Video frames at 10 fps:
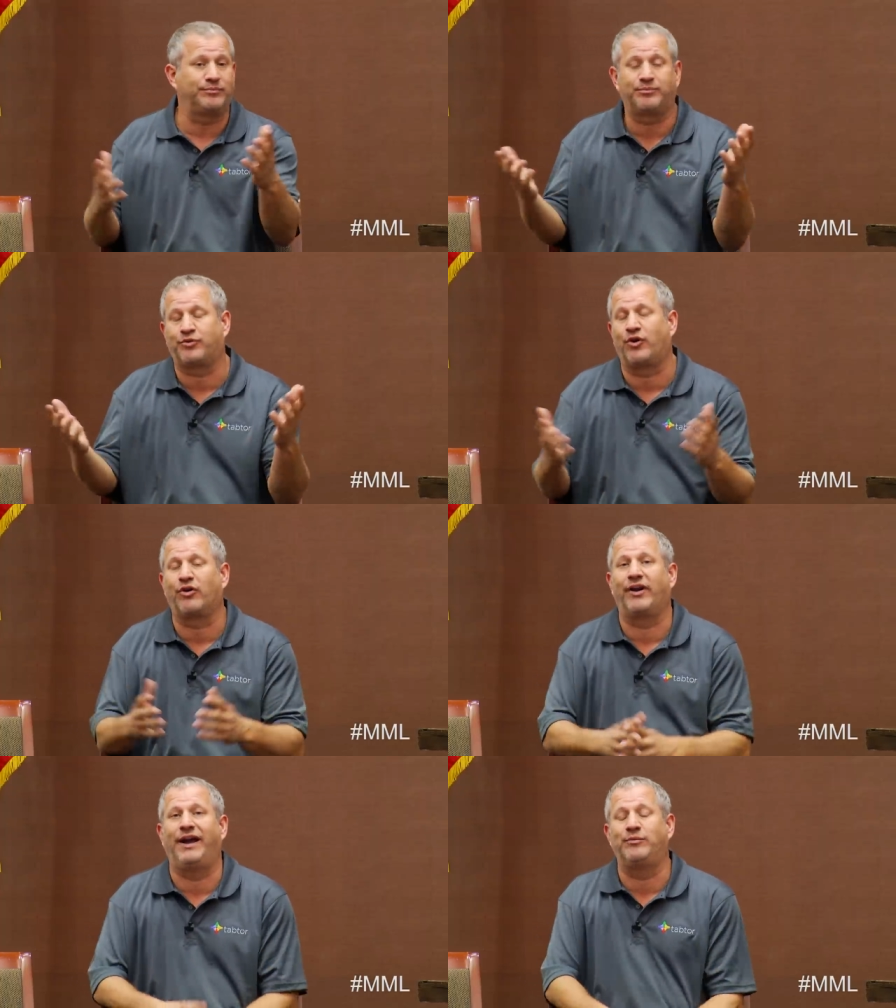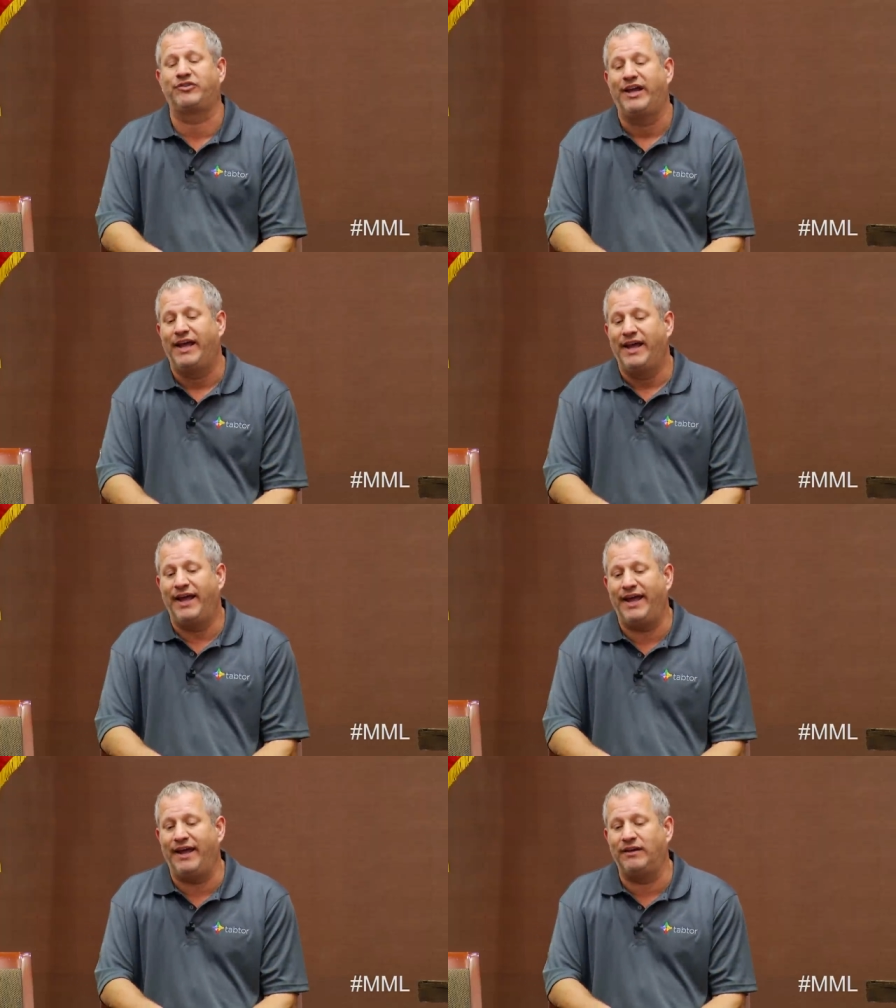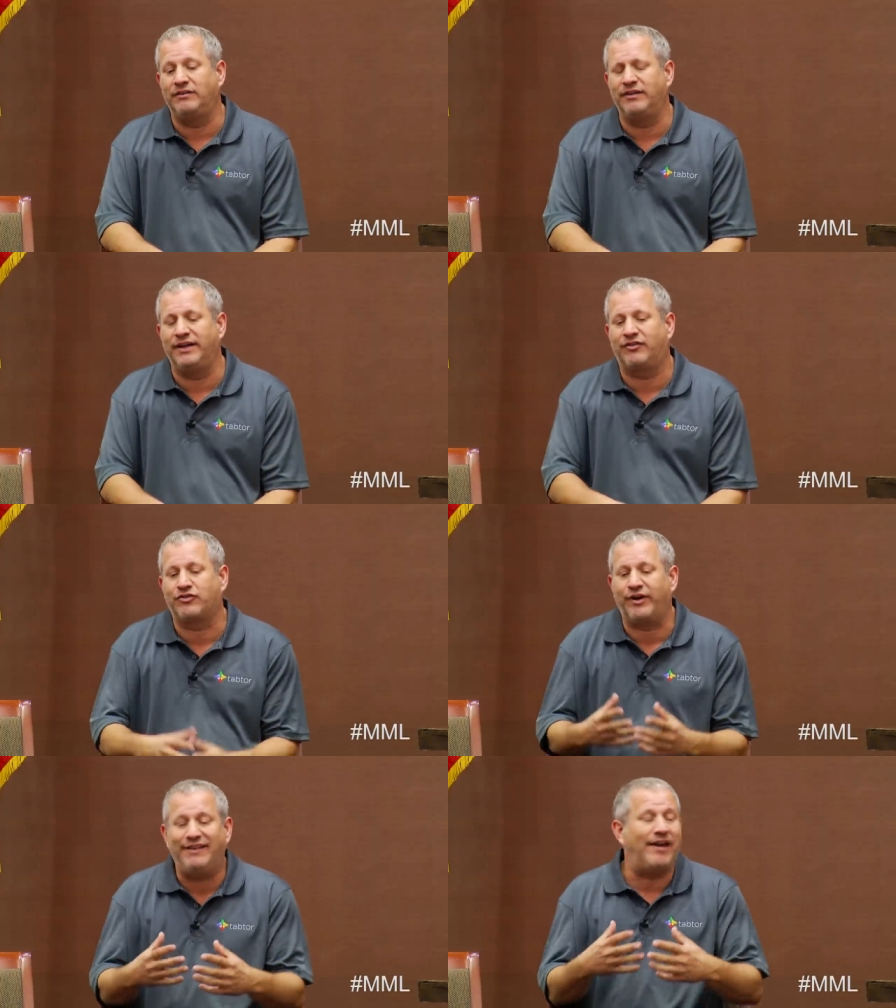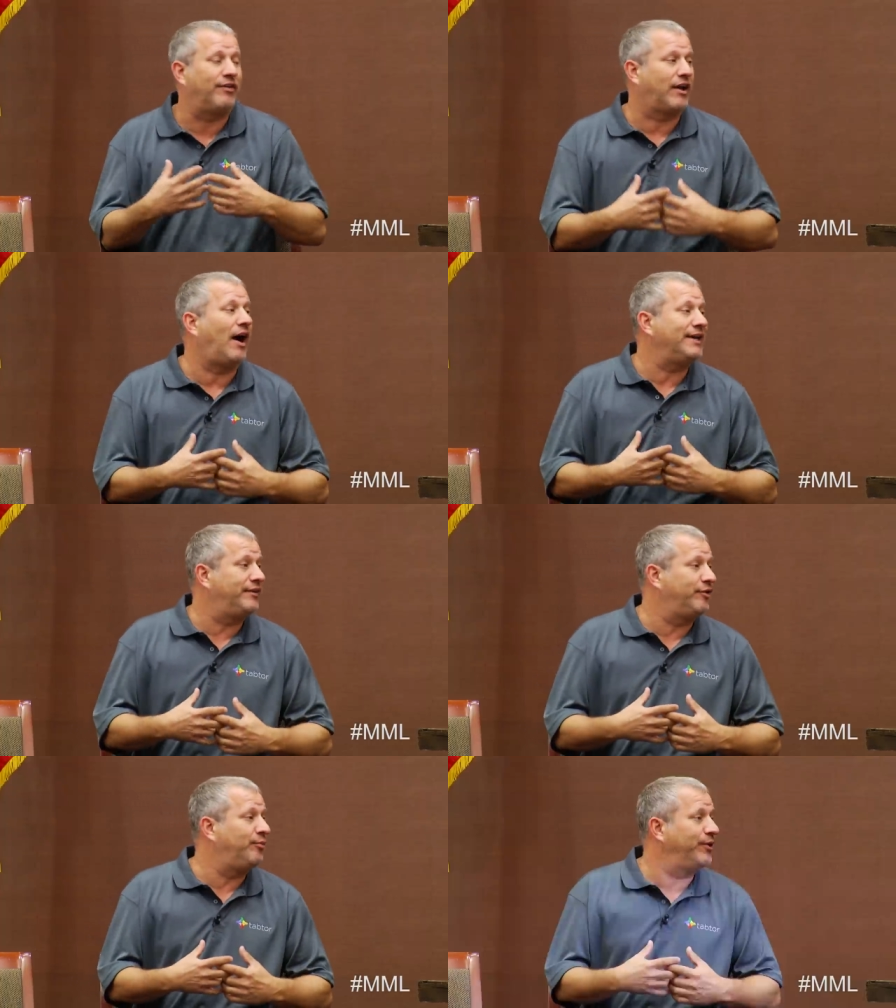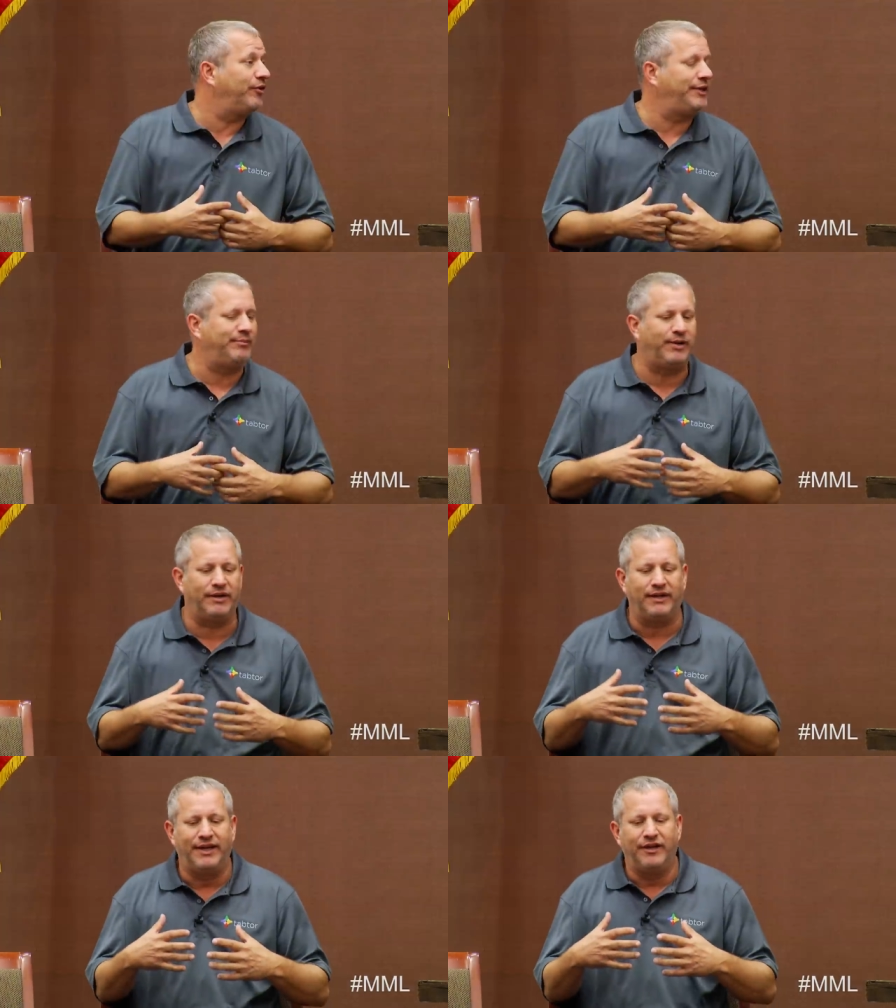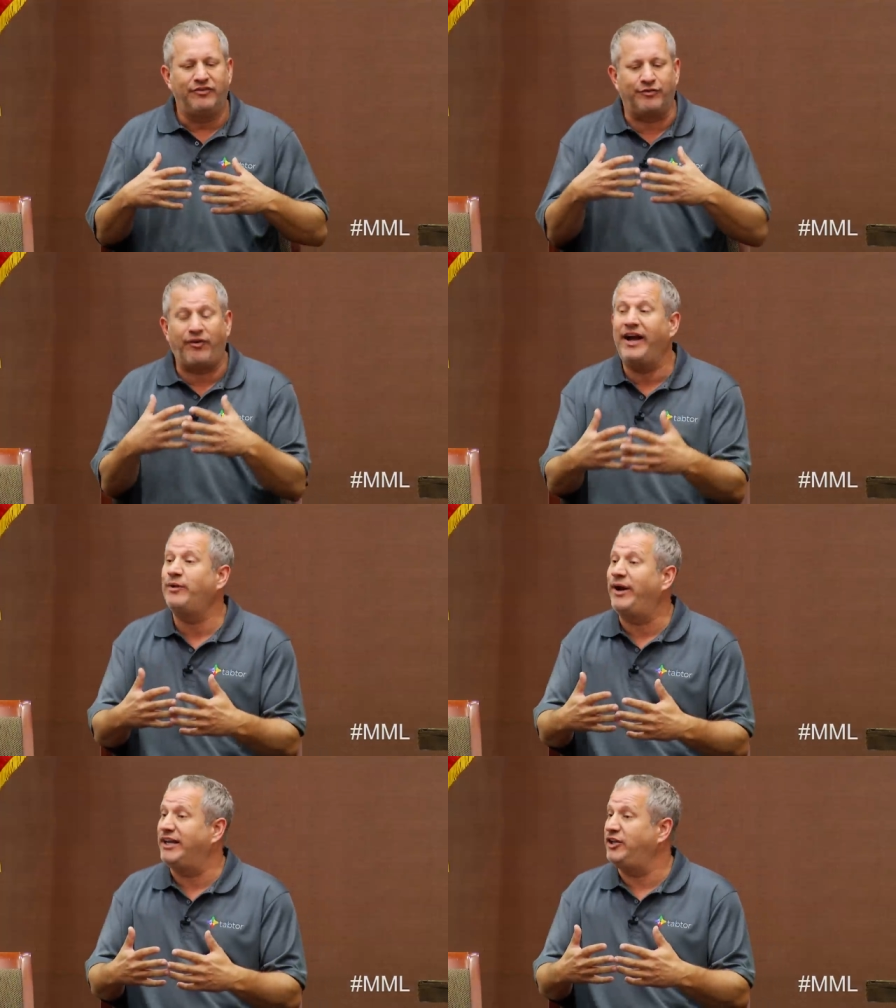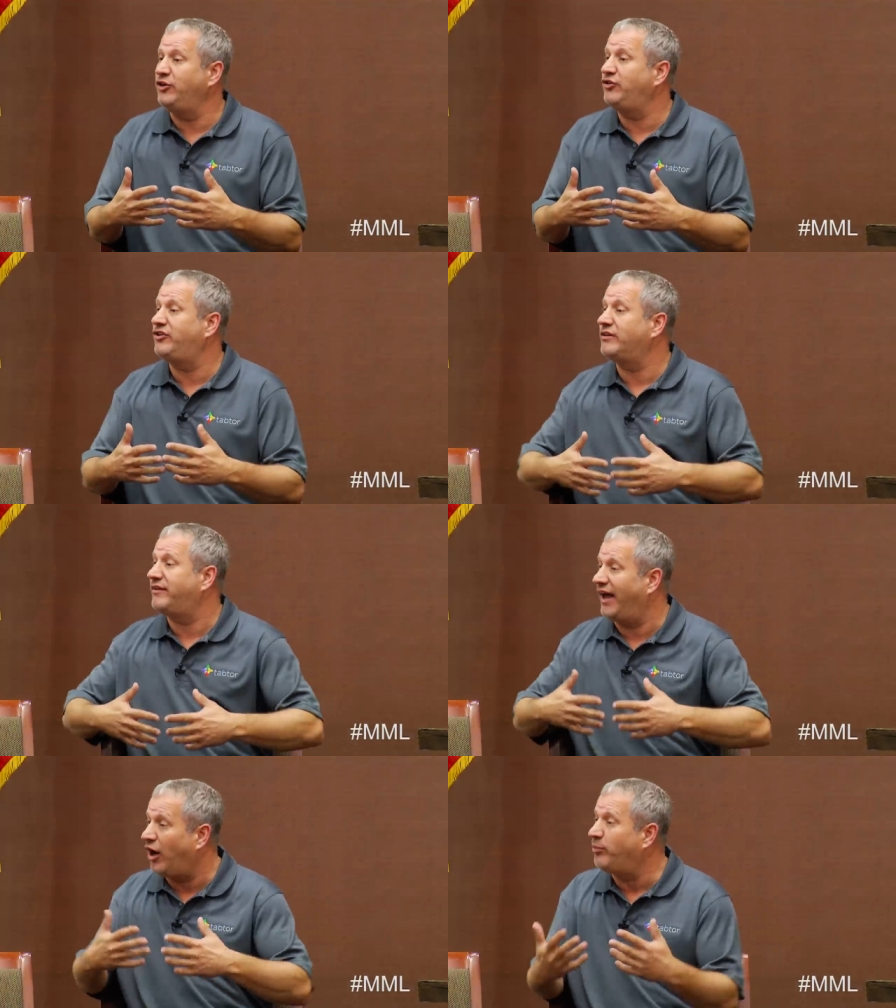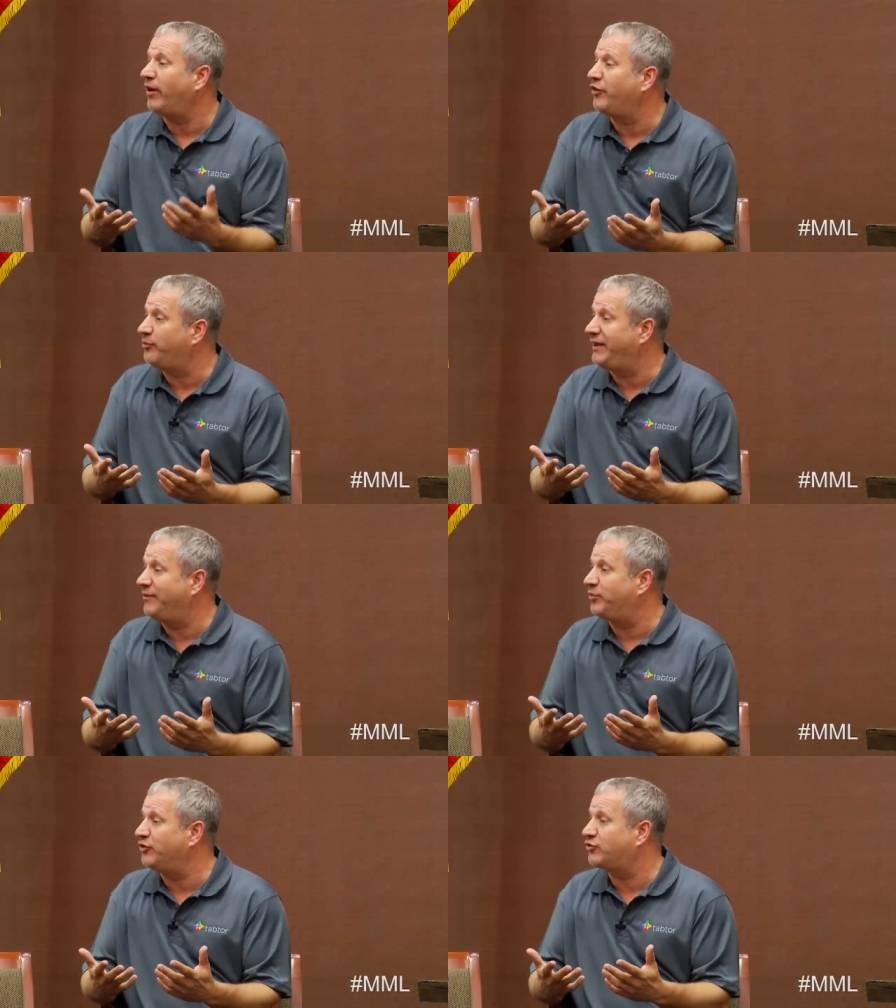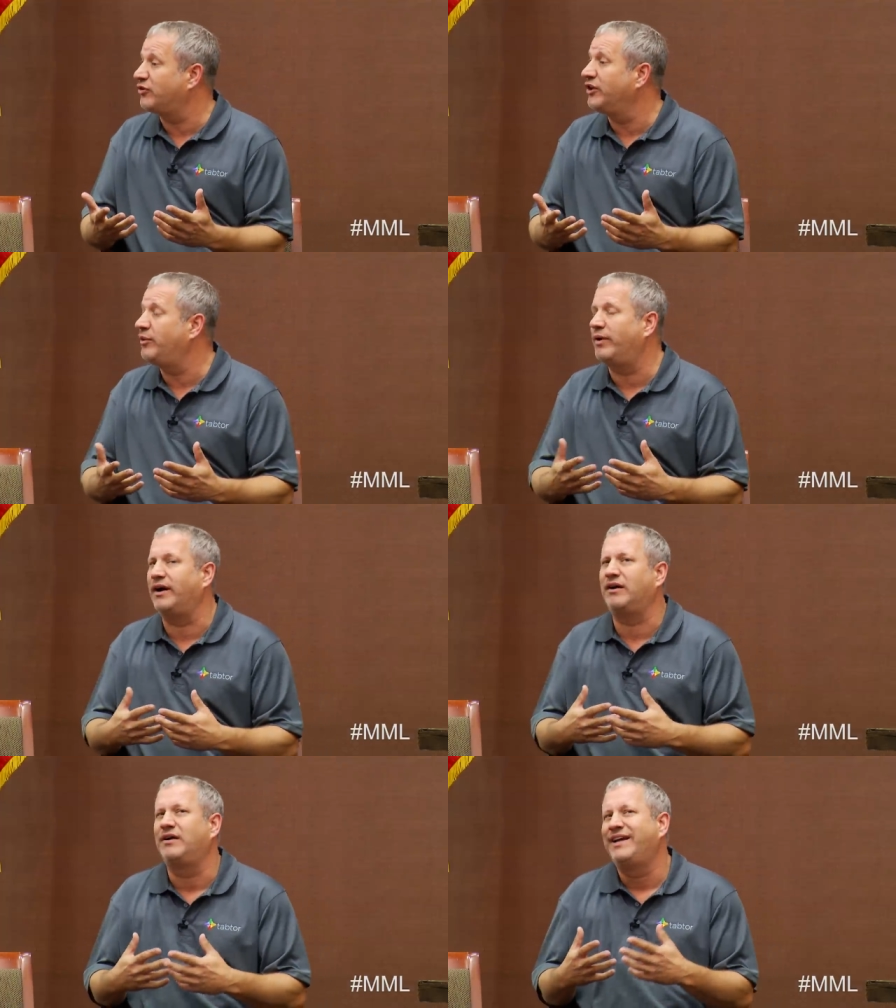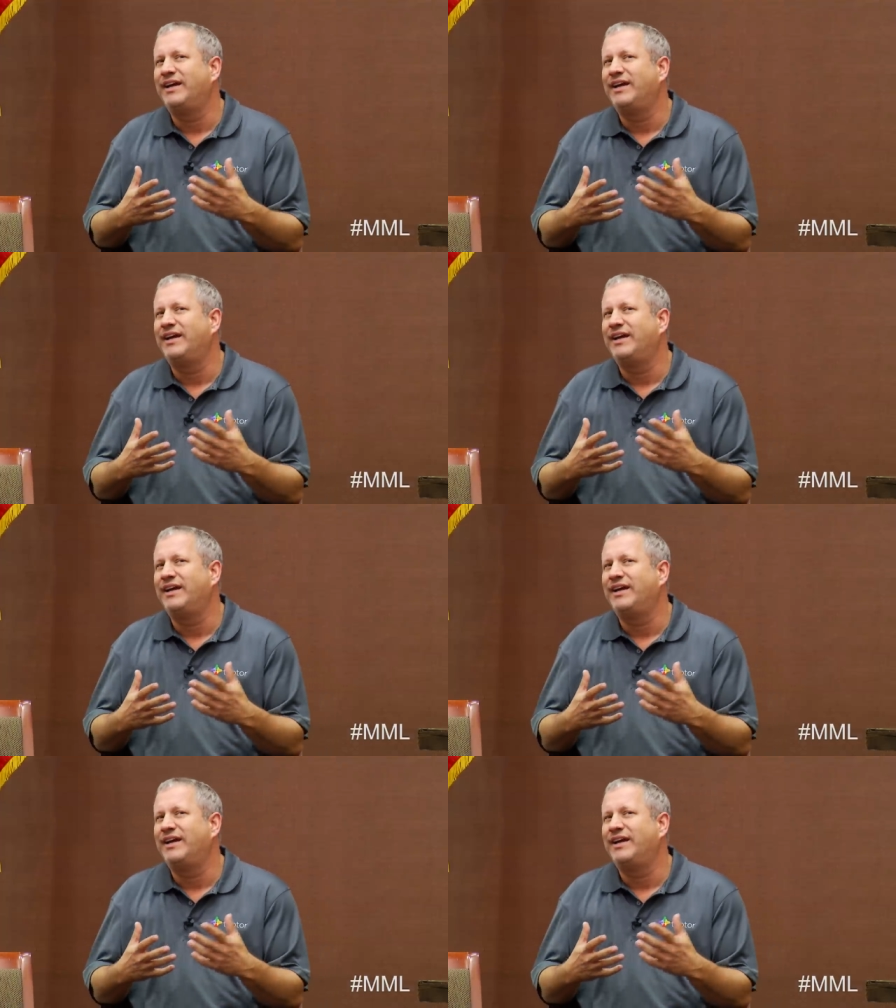programs. And it's great to have a God-given ability, but to find a way to use it to help other people is really where